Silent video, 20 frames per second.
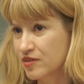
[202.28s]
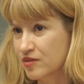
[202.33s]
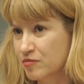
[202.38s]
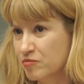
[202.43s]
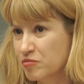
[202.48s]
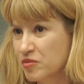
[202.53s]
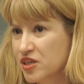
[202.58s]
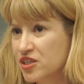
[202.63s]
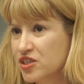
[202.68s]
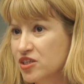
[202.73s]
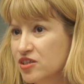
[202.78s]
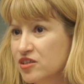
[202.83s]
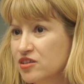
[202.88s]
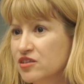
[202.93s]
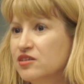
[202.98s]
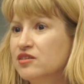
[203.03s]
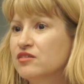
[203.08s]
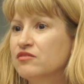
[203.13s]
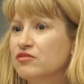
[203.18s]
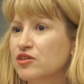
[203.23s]

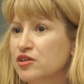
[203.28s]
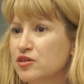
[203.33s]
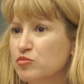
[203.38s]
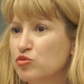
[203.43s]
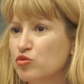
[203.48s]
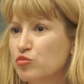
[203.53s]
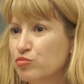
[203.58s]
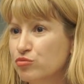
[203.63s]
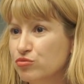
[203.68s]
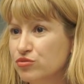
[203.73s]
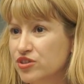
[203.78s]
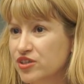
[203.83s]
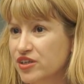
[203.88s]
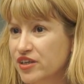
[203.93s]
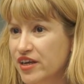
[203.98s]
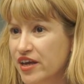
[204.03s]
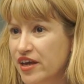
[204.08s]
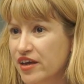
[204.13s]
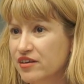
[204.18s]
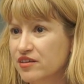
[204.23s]
meeting Vladimir Putin
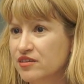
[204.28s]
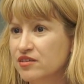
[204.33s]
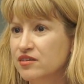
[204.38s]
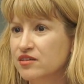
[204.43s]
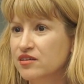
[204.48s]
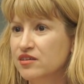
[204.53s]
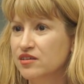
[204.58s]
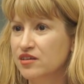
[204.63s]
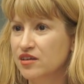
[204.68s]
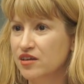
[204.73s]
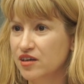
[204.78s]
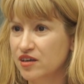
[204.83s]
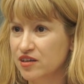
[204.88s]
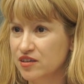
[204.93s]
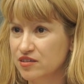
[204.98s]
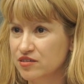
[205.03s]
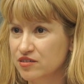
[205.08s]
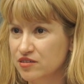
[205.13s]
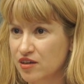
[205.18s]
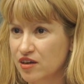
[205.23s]
again,
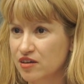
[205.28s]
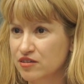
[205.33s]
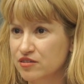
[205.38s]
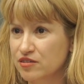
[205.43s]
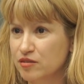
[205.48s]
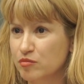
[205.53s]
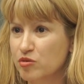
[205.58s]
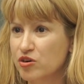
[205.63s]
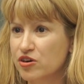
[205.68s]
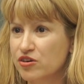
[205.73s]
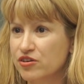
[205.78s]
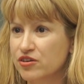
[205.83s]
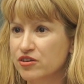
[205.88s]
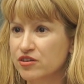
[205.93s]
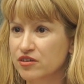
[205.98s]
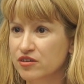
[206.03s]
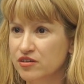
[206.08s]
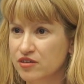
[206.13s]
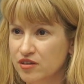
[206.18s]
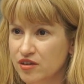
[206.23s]
and Angela
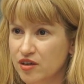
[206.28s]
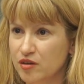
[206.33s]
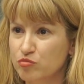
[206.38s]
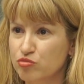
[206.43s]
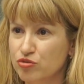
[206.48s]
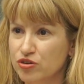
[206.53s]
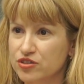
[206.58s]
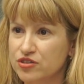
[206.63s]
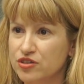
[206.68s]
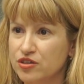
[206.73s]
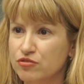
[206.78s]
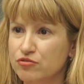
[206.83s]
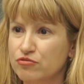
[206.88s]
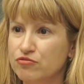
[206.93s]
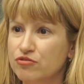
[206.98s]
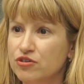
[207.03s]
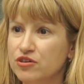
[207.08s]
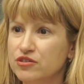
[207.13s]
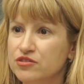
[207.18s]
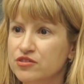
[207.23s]
Merkel and President of
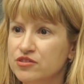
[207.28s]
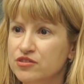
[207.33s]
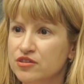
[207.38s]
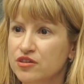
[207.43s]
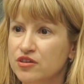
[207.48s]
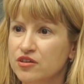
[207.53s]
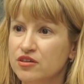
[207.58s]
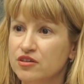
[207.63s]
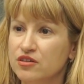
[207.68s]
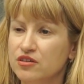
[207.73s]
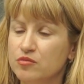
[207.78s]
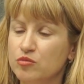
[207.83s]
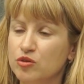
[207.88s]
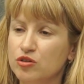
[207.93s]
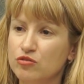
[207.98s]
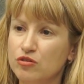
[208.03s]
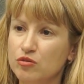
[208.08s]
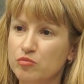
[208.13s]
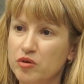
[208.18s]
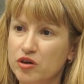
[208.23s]
France
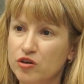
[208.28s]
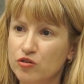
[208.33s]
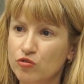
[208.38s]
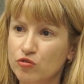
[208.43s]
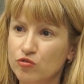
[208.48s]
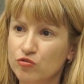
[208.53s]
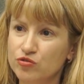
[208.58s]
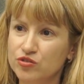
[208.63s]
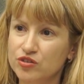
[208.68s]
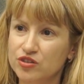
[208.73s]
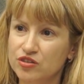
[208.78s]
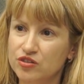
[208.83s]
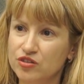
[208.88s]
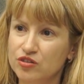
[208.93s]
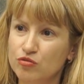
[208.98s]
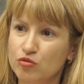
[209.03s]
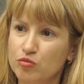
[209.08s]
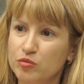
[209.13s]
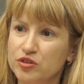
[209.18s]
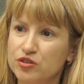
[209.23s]
Emmanuel Macron in the
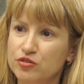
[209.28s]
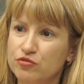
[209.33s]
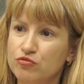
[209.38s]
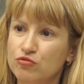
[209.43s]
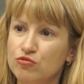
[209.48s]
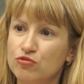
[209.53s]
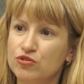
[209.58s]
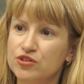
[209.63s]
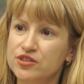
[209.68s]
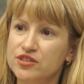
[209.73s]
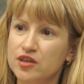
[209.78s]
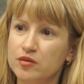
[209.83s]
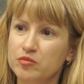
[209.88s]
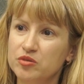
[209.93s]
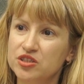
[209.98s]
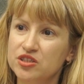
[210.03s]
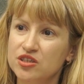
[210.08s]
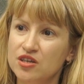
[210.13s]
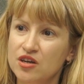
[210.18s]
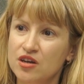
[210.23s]
Normandy 4
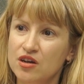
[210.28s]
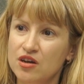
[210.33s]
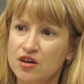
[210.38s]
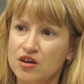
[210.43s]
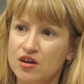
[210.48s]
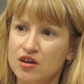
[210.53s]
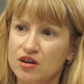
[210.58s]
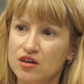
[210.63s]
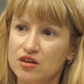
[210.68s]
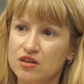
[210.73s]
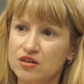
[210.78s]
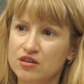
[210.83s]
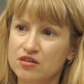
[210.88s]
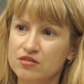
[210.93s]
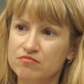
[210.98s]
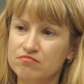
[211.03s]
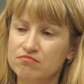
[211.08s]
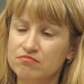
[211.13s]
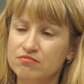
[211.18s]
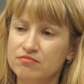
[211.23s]
summit.
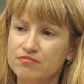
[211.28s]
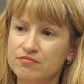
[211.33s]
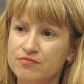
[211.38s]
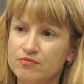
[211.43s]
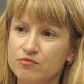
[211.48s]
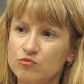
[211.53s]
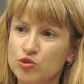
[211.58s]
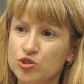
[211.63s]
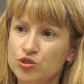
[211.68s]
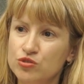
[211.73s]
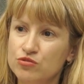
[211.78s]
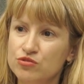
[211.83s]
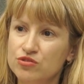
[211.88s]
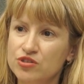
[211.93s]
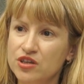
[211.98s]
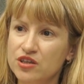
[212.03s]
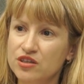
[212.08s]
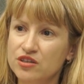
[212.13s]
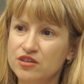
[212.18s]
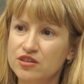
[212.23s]
What do you
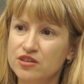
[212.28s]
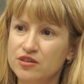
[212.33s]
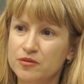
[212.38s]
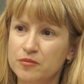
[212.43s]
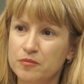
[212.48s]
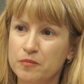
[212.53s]
think